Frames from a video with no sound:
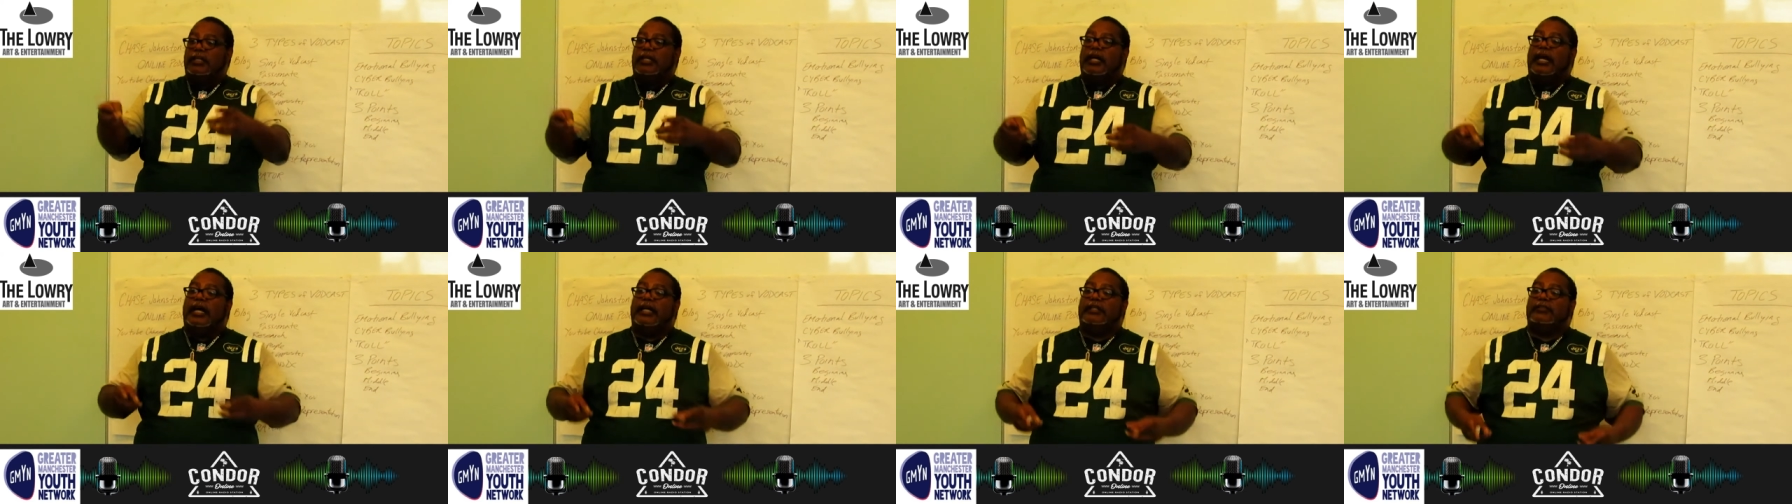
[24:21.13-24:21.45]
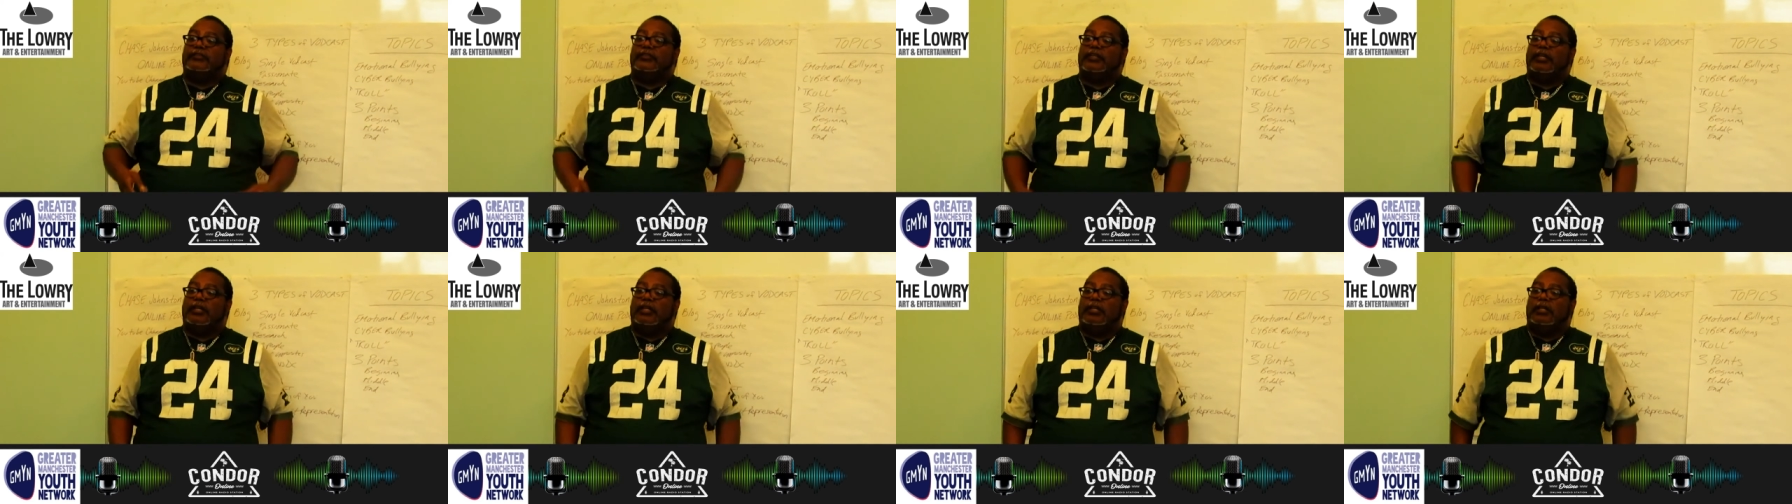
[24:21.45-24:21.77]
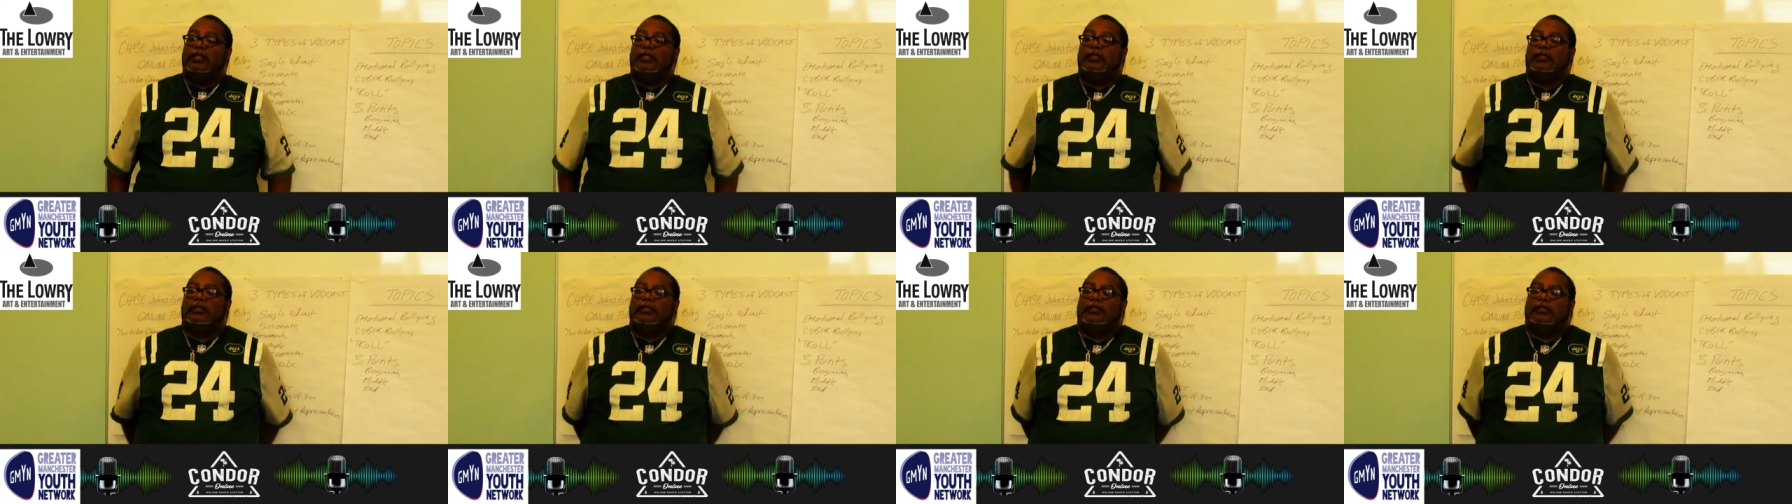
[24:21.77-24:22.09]
You guys
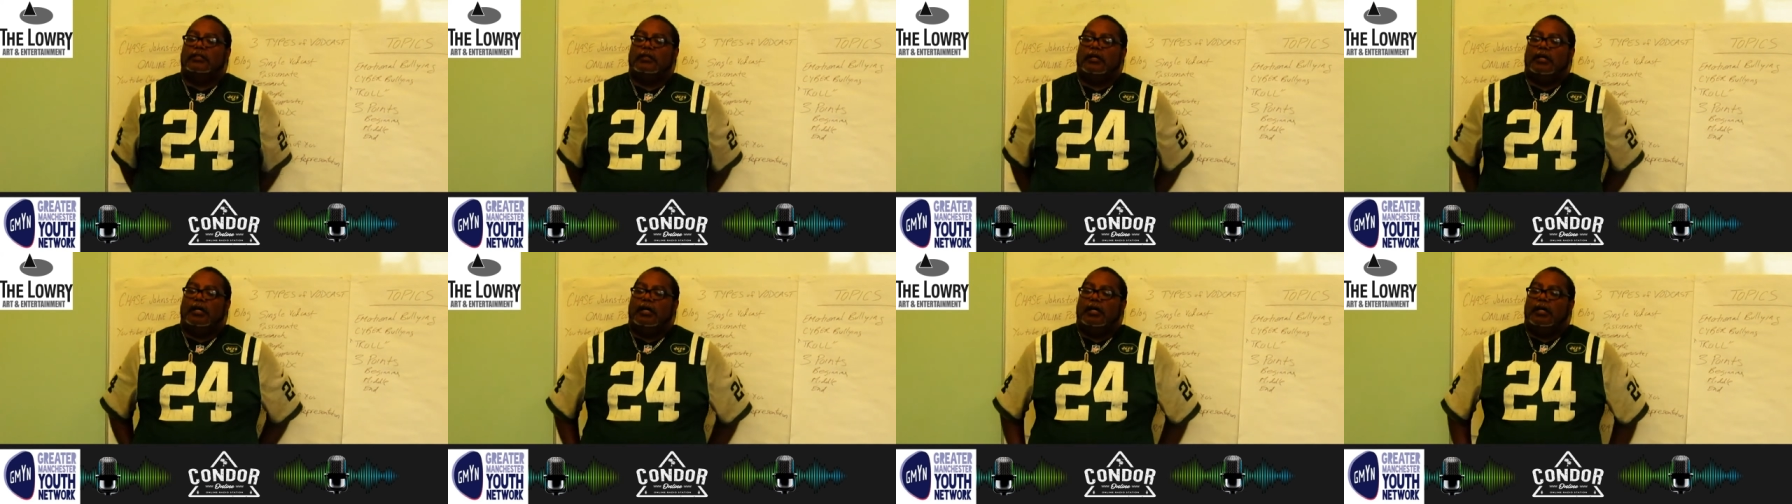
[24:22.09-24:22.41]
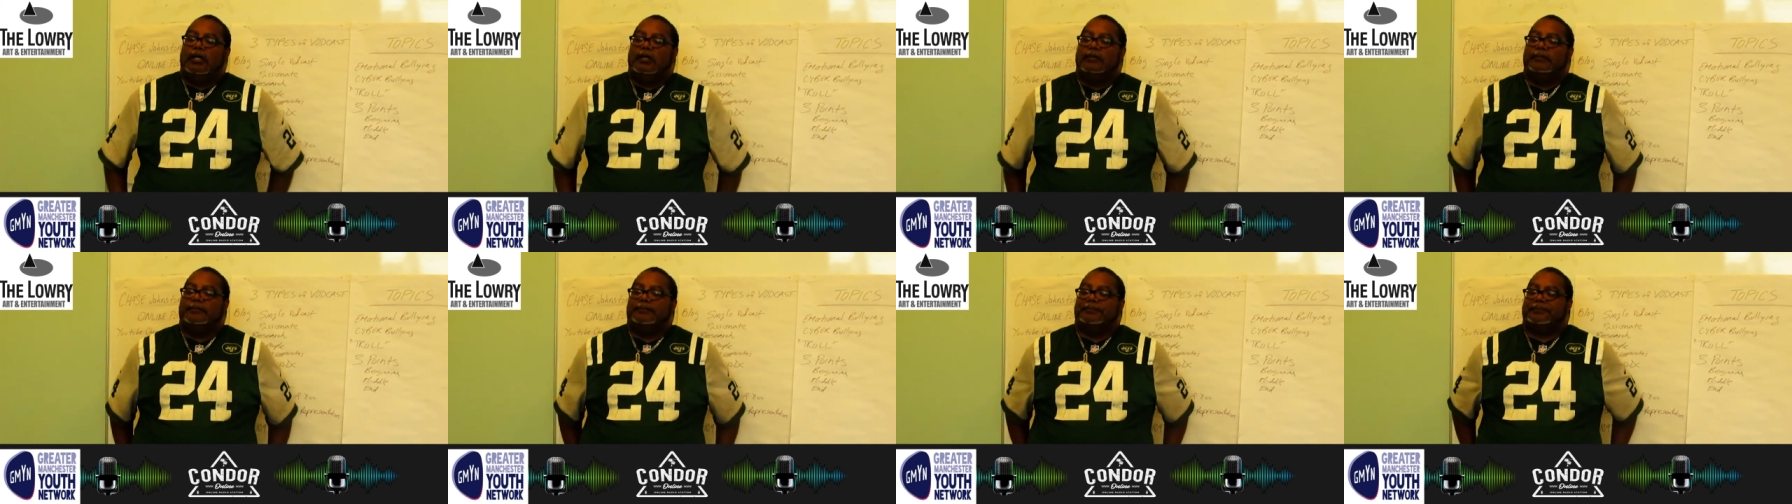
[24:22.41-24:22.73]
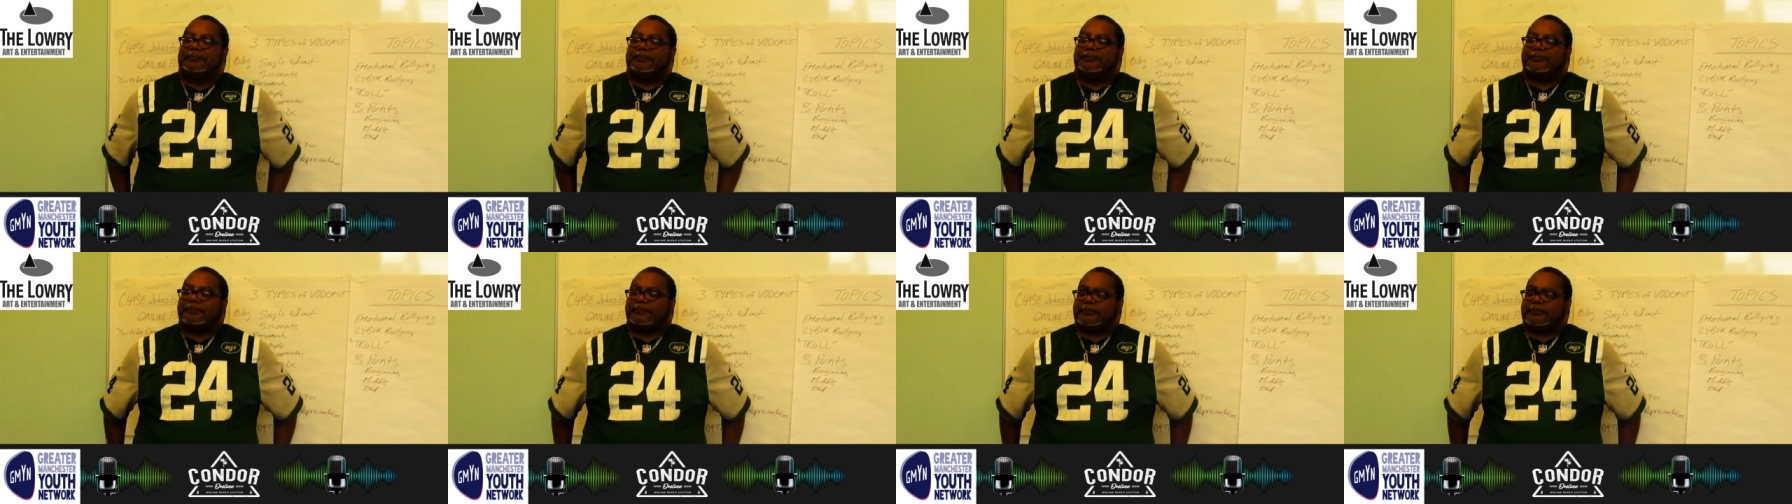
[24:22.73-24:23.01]
gonna um,